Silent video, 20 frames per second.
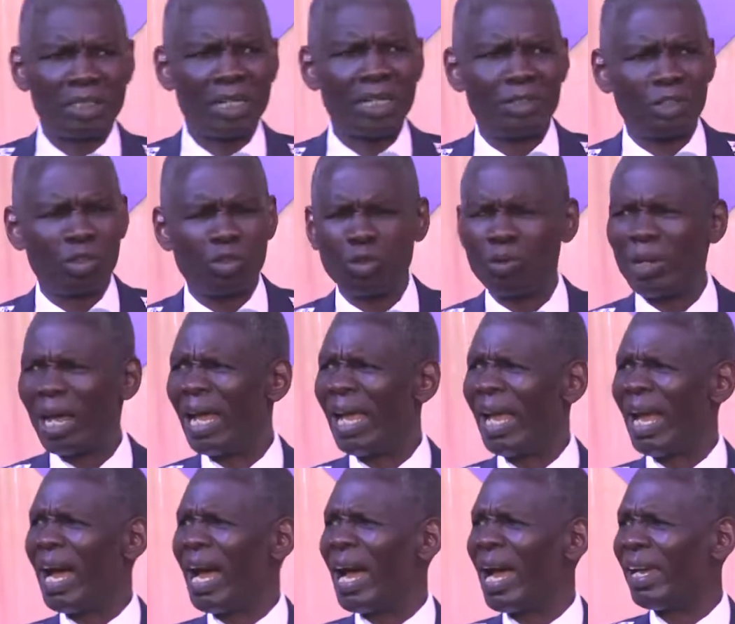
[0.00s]
said, should
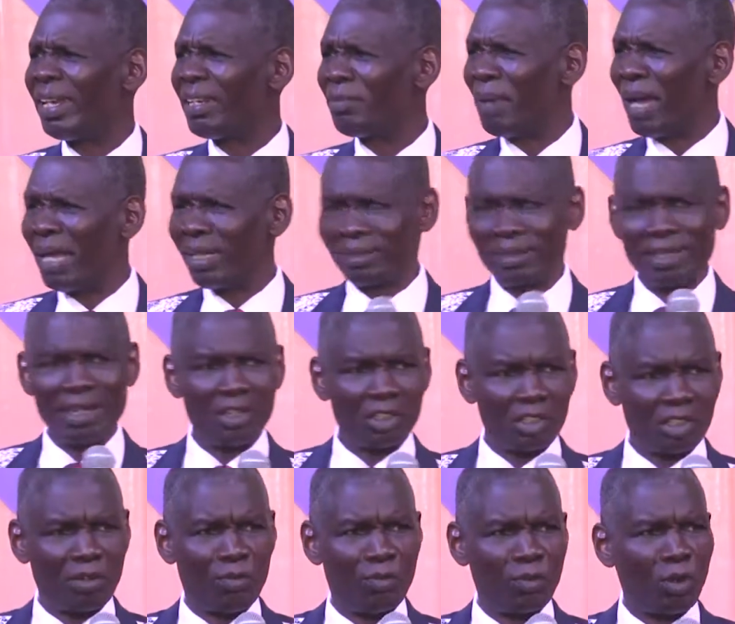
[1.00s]
I hide my
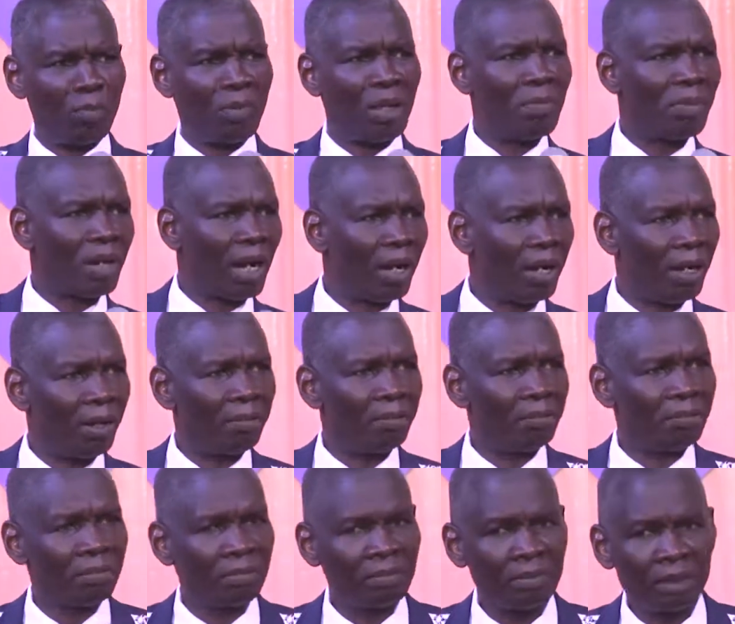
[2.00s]
intention from
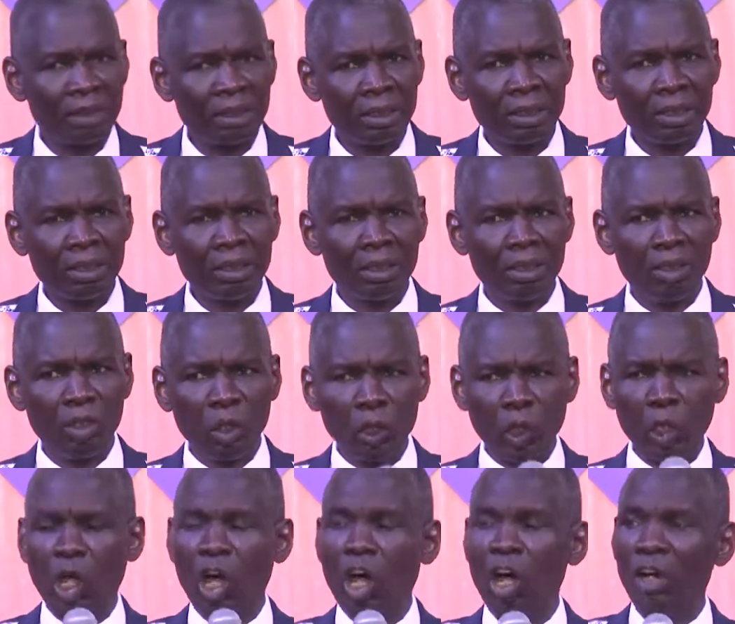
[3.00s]
Abraham?
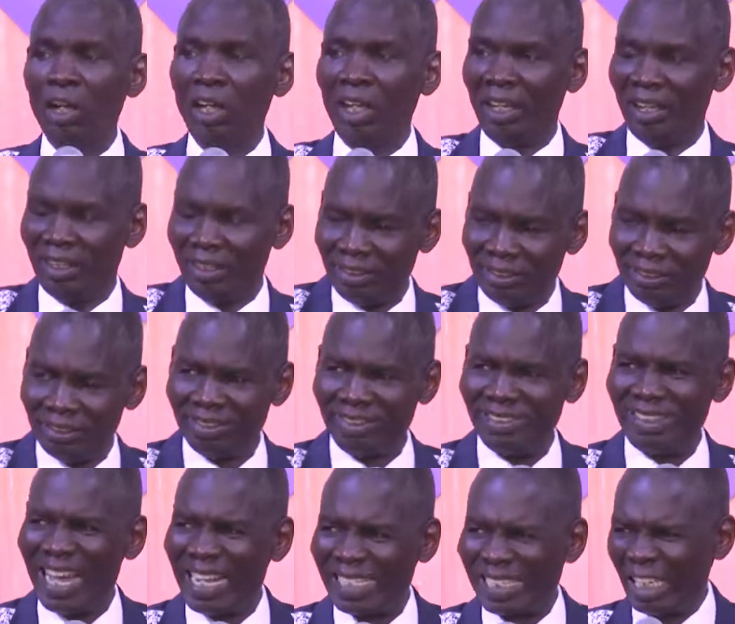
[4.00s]

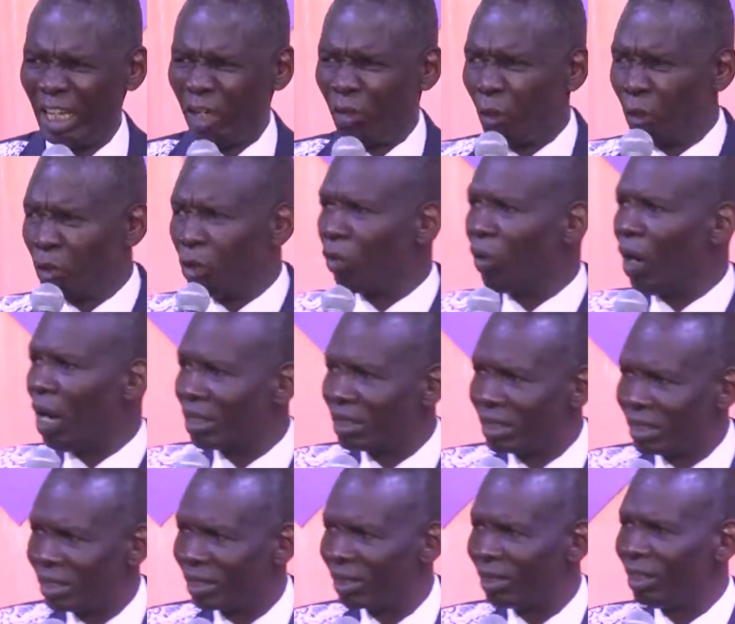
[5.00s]
Knowing that he will do
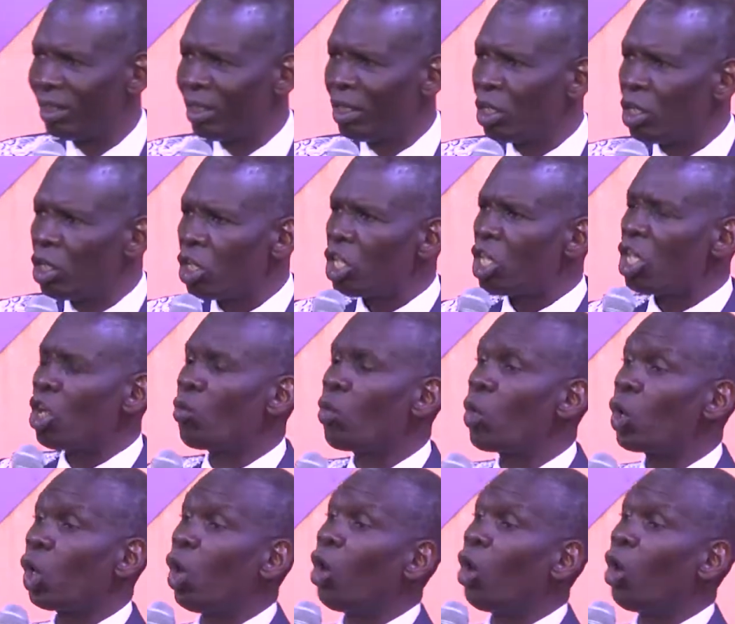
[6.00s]
what? He will